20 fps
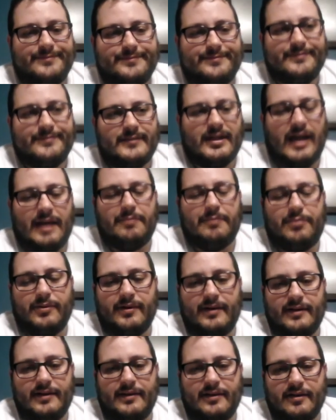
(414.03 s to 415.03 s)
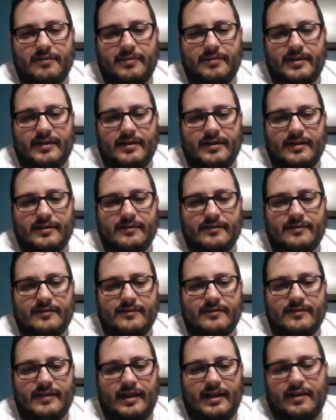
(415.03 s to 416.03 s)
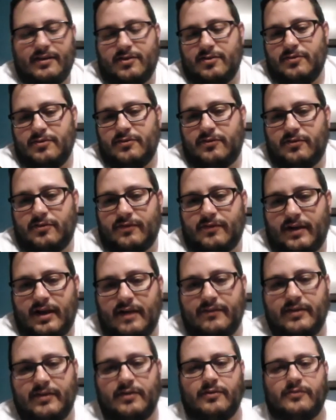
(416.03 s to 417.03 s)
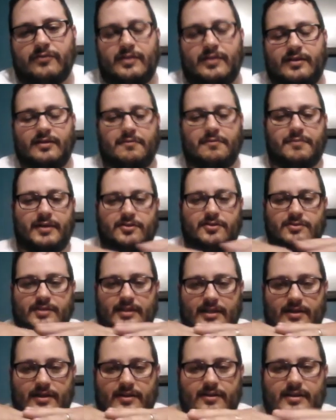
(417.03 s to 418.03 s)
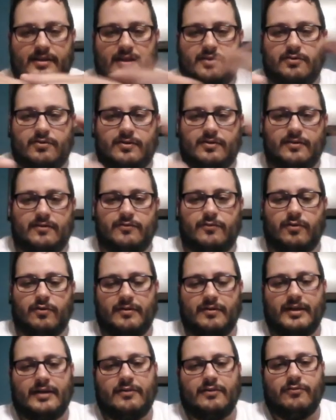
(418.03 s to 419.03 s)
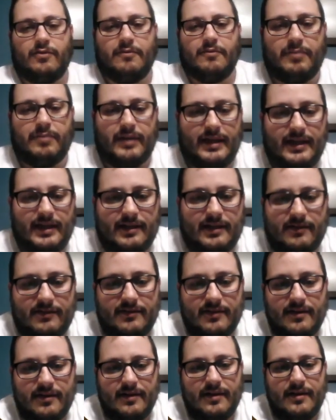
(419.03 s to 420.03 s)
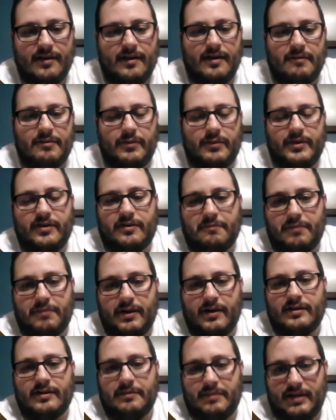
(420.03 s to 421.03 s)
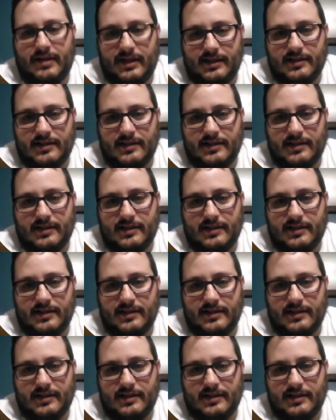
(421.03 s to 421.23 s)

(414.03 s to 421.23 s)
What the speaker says: I put it in there because they do survive, and you'll see in the picture that they do conform. They conform blankets, but when you compare it to being in these